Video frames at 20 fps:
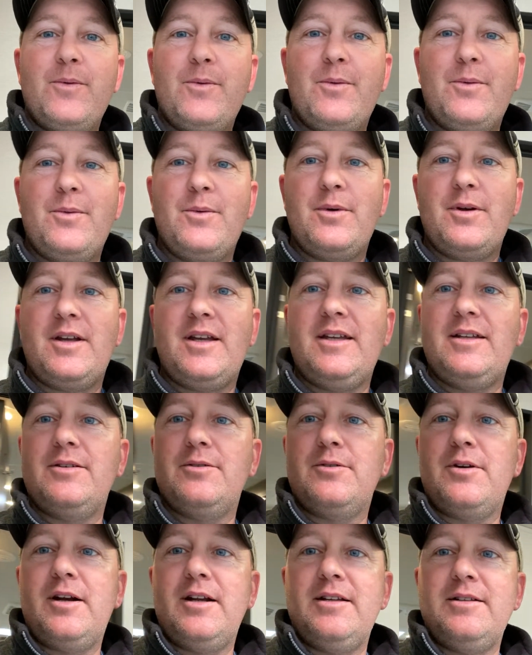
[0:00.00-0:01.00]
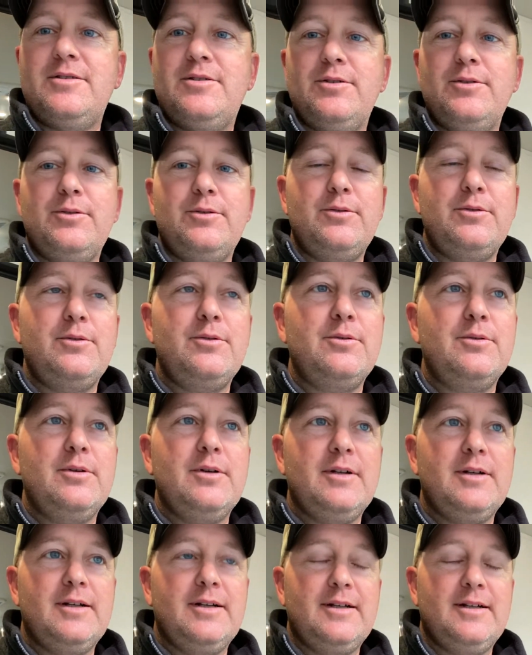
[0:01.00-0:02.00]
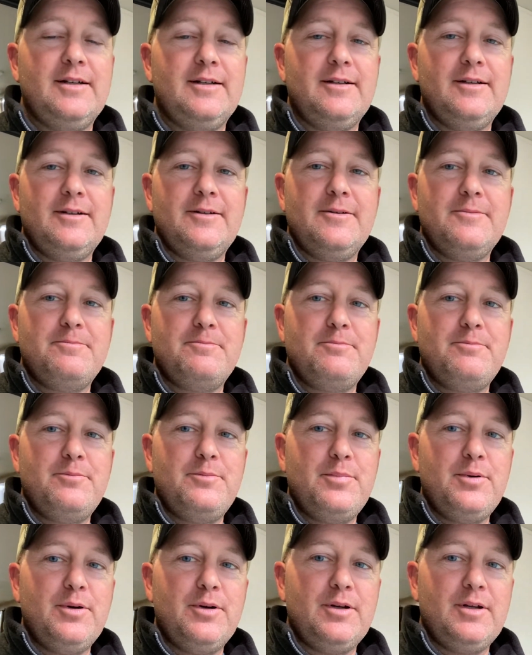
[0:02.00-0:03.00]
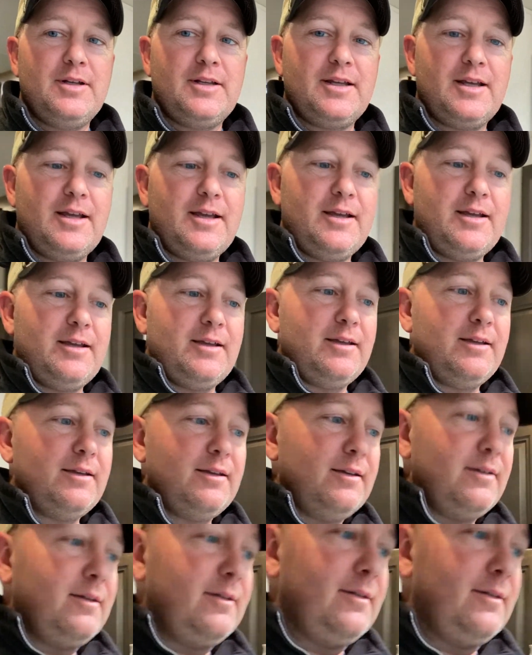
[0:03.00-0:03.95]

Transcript: We're getting ready to put a